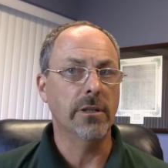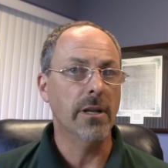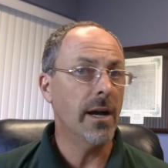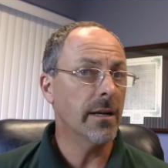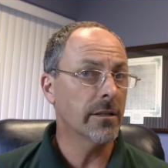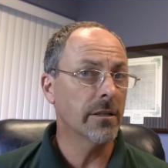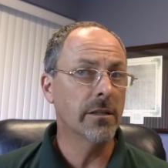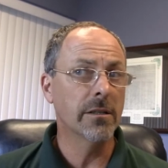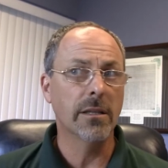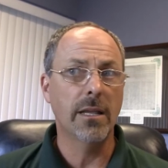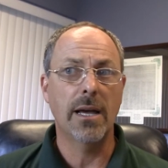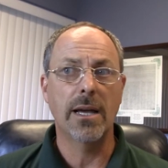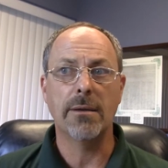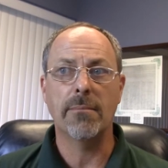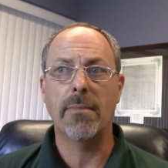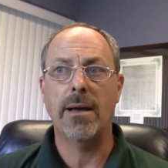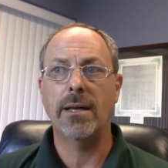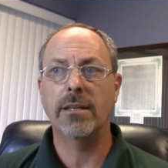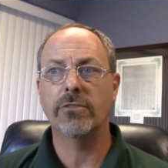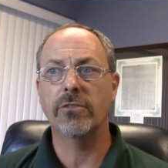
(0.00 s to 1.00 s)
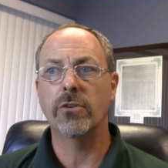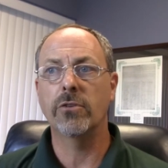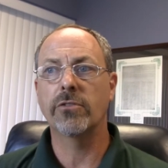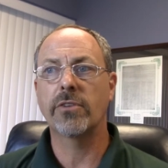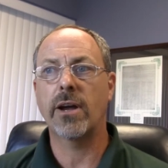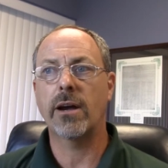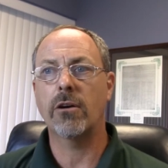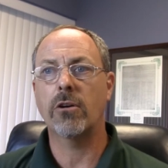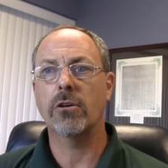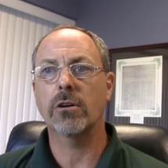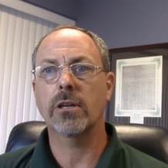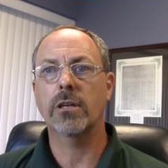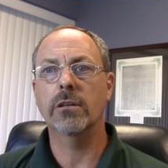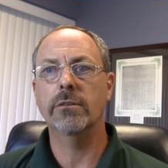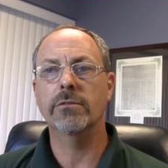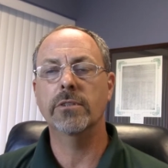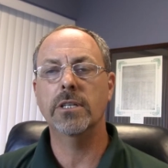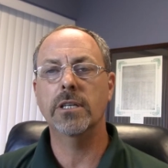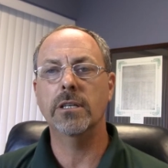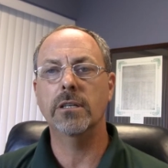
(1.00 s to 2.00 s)
not unlike Maslow's hierarchy
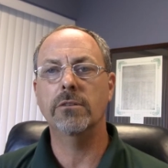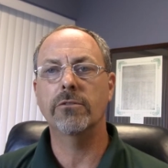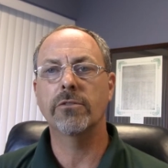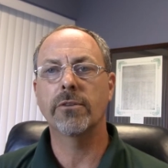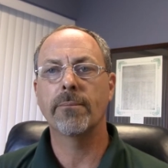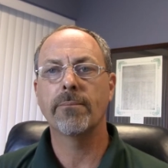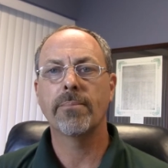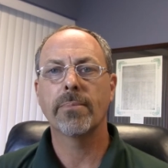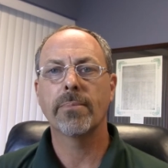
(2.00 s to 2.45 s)
of needs.